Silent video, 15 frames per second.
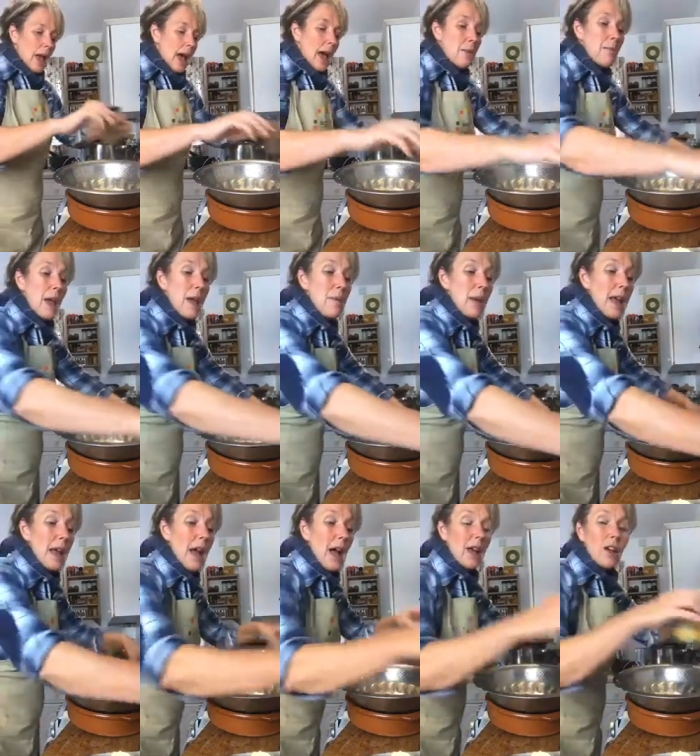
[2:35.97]
And
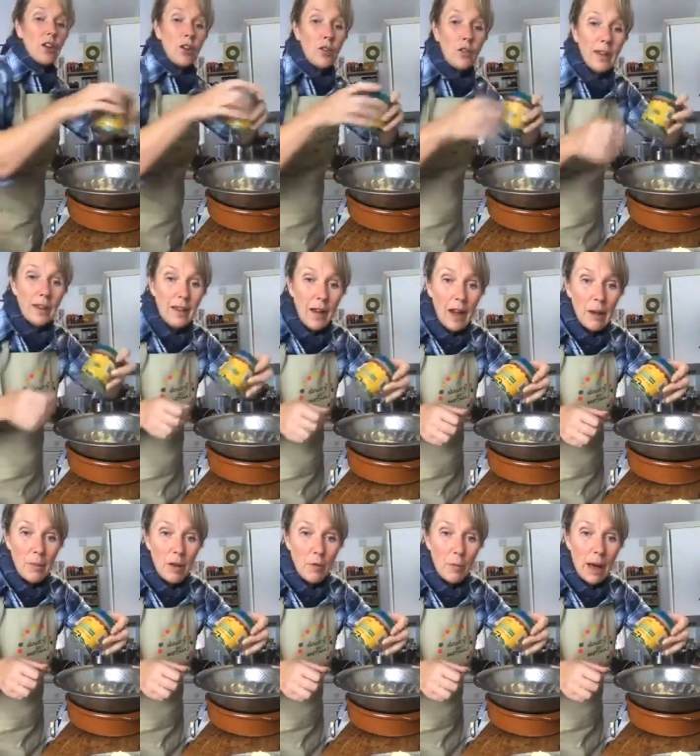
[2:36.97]
maybe I could use a tiny
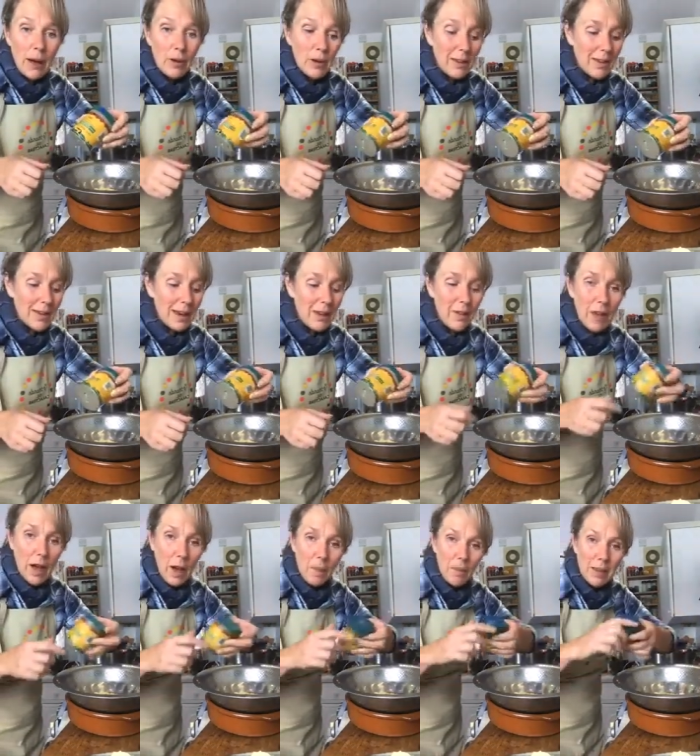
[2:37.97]
bit of powdered stevia.
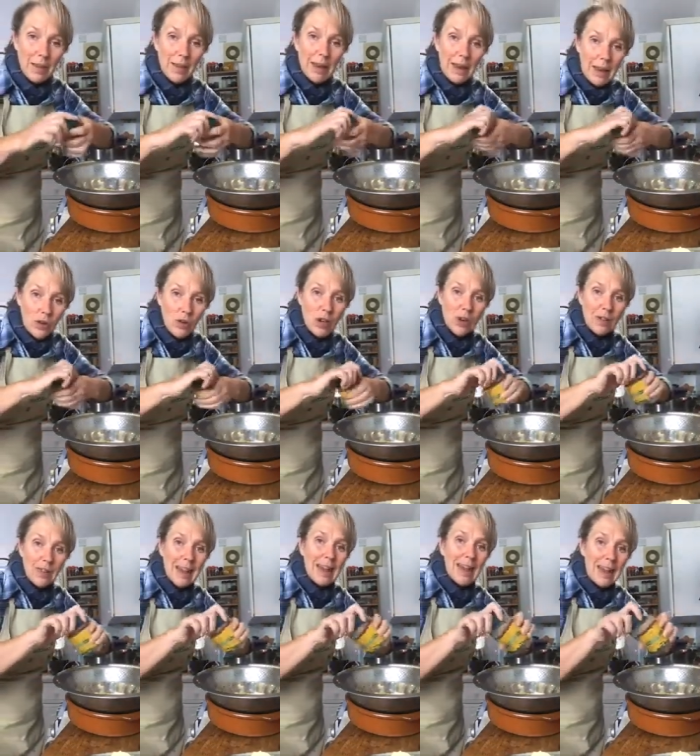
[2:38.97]
This is literally just
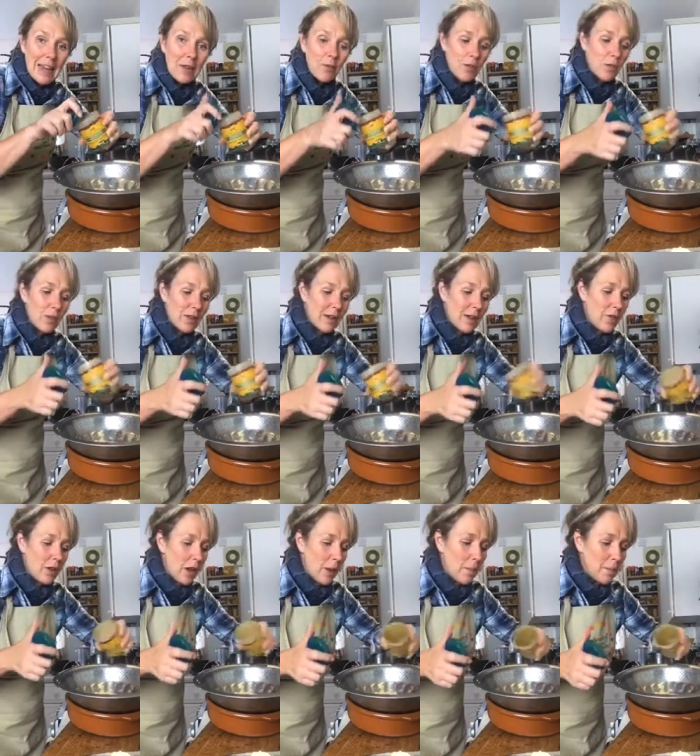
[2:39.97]
the leaves of
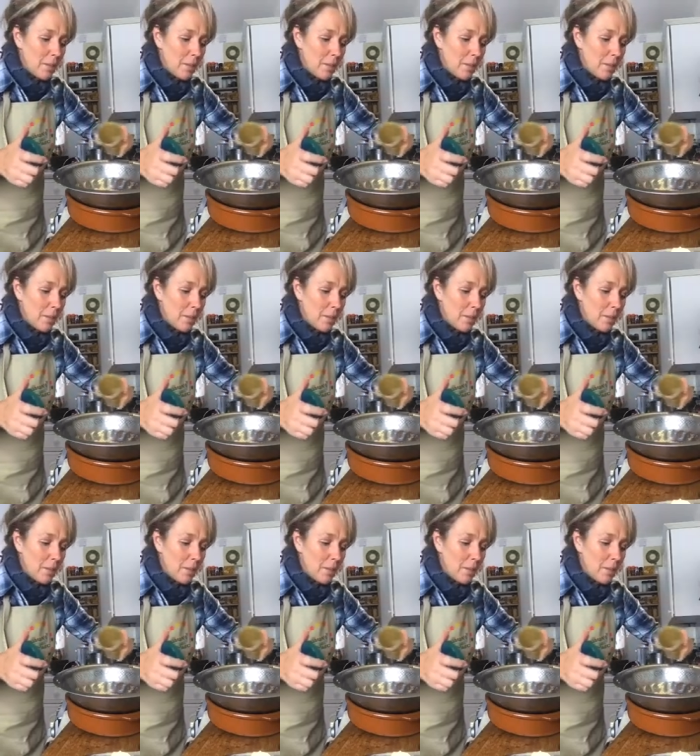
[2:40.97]
stevia.